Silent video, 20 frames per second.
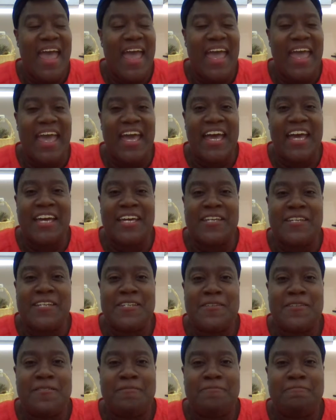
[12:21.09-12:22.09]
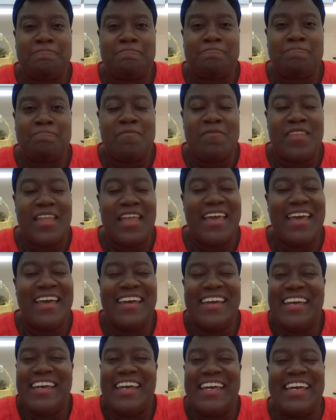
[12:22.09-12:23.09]
And
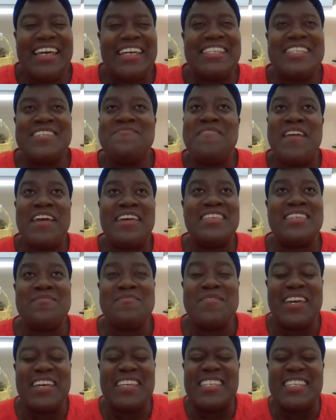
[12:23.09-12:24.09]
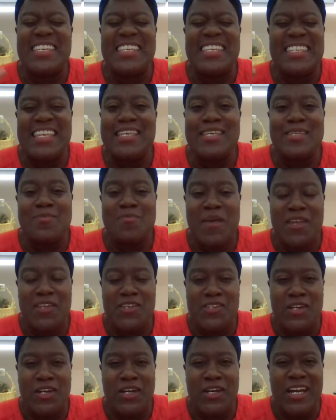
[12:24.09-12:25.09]
it's amazing because to see this
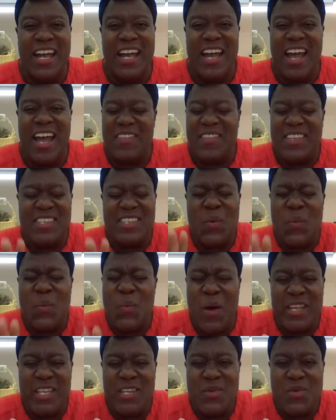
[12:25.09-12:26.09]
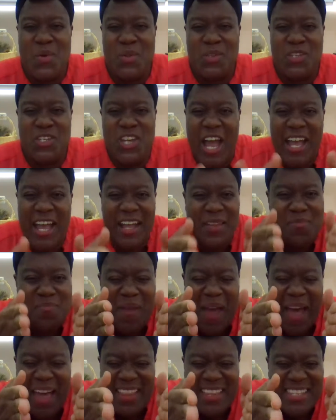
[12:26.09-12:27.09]
picture of this little 1-year-old child
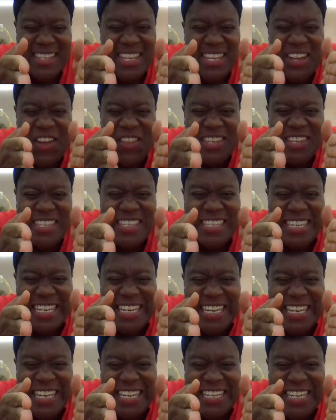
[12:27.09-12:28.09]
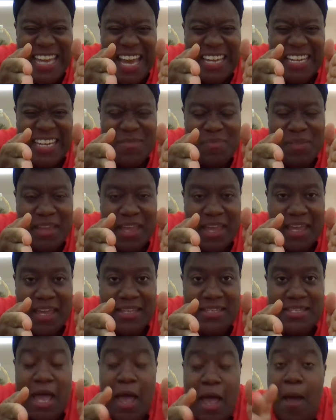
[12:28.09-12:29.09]
balancing on this teeny tiny
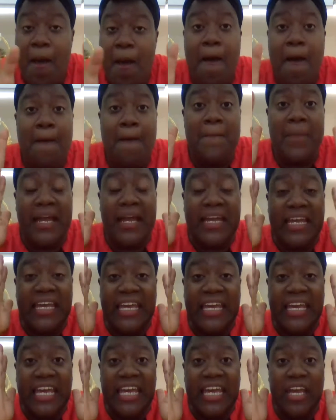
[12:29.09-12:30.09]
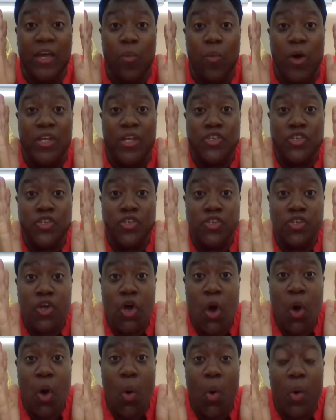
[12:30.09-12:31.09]
blades, but he was
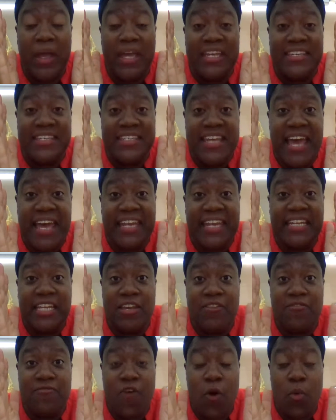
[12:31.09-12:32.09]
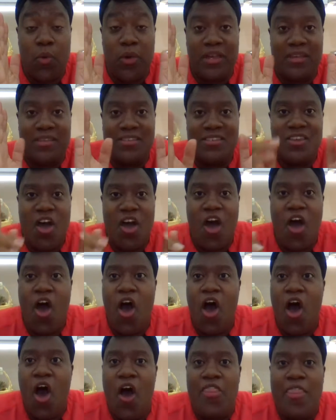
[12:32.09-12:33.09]
so intently focused
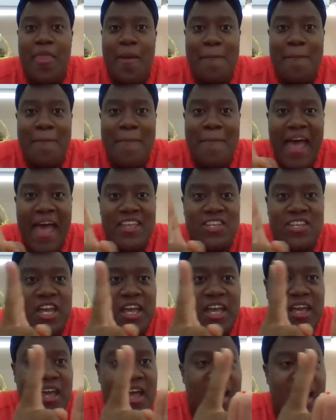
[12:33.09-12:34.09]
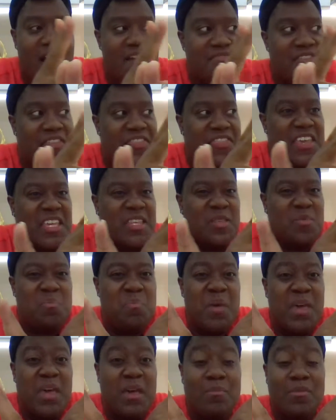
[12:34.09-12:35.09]
on the magic that these
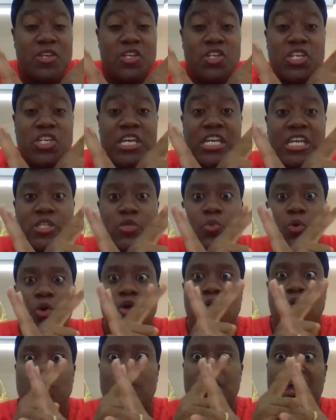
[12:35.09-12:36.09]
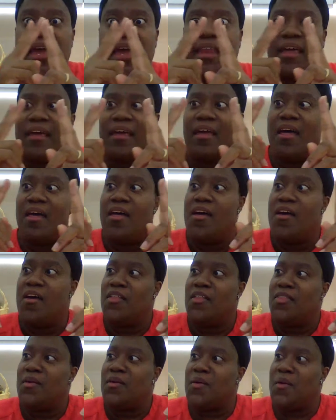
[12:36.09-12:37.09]
big machines were creating.
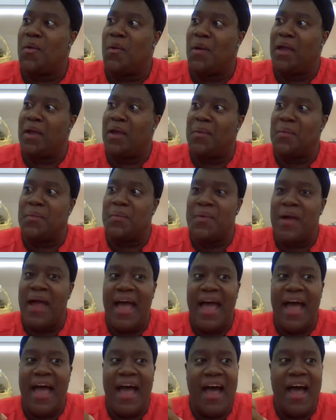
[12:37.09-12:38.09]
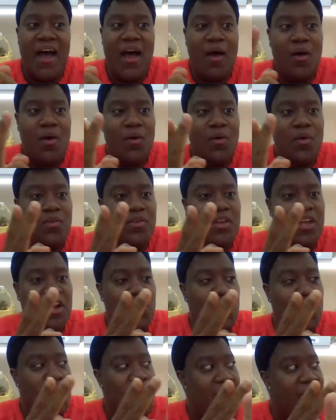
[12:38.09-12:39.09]
They're going around and
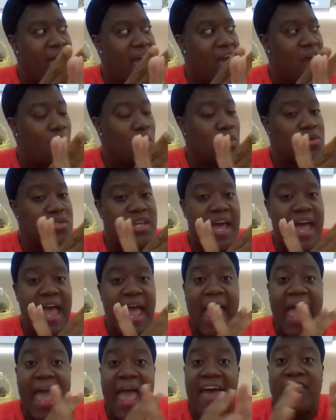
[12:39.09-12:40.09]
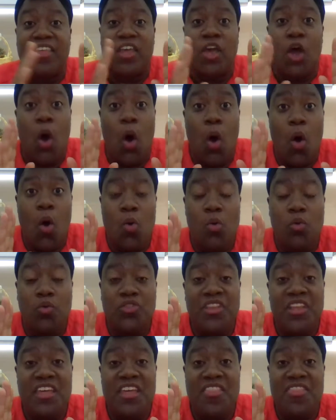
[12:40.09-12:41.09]
around, and the
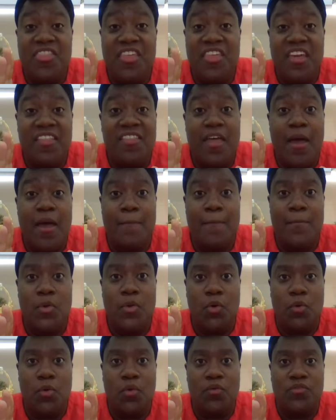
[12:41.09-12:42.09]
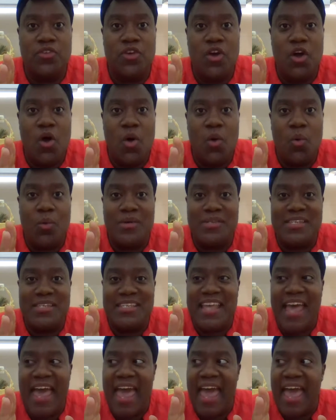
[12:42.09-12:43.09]
only thing that moved was
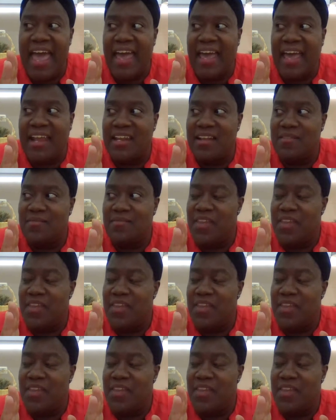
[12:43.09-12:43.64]
his head